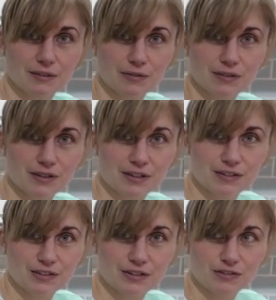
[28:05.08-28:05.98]
Well,
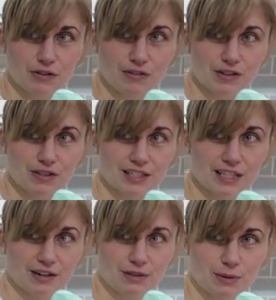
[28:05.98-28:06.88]
you've got rid of the
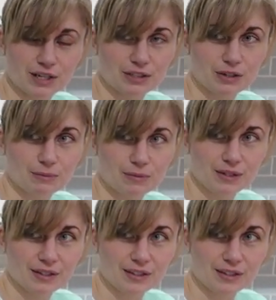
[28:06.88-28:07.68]
stain on the worktop.